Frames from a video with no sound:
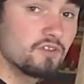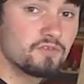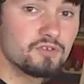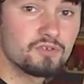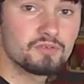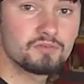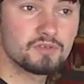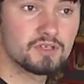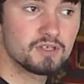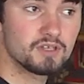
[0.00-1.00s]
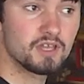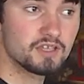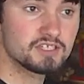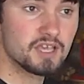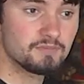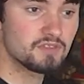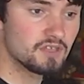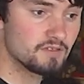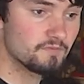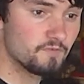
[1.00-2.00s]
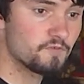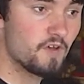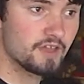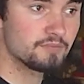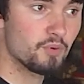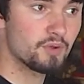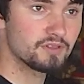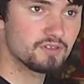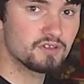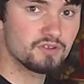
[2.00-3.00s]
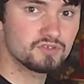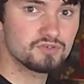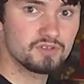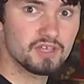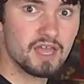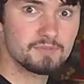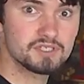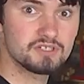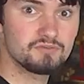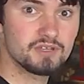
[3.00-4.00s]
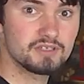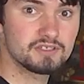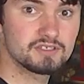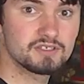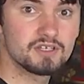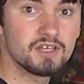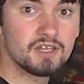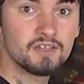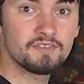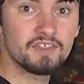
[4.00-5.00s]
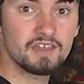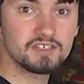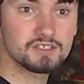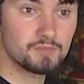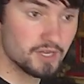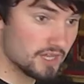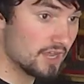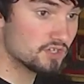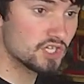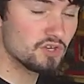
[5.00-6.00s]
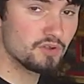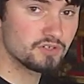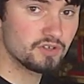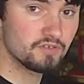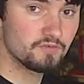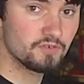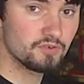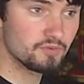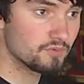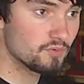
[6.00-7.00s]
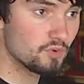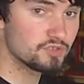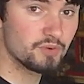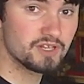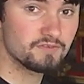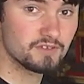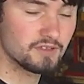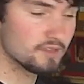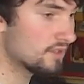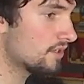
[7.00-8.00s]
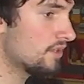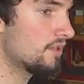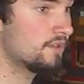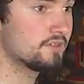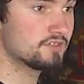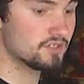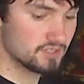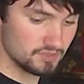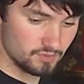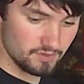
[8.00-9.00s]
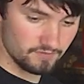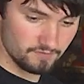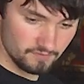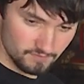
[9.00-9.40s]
go through, except the fine point that goes through the gaps in the rings. This might actually not go through or do anything, just with